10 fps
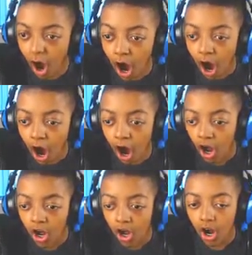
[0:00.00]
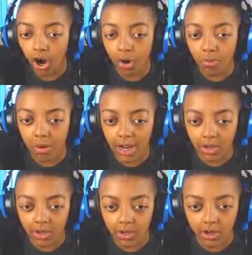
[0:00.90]
Oh! Oh,
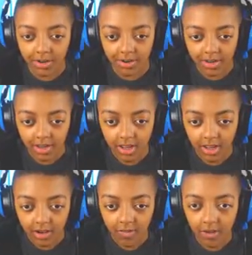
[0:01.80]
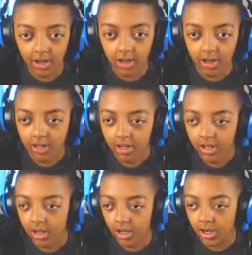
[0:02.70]
my lord. Huh.
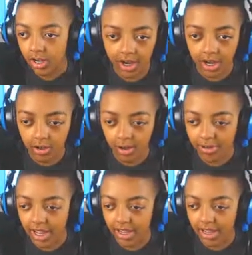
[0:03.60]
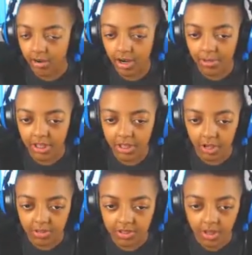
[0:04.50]
Huh. Alright, no, I'm getting incredibly
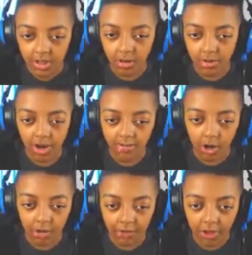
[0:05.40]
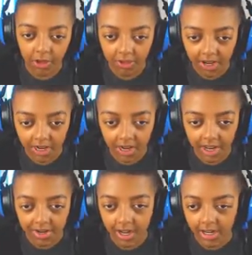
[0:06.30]
close. Come on, I've got a few left. I
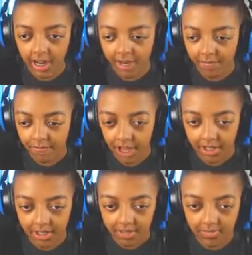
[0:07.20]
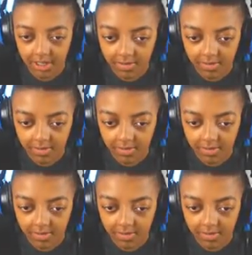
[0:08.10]
can't, I can't fail it.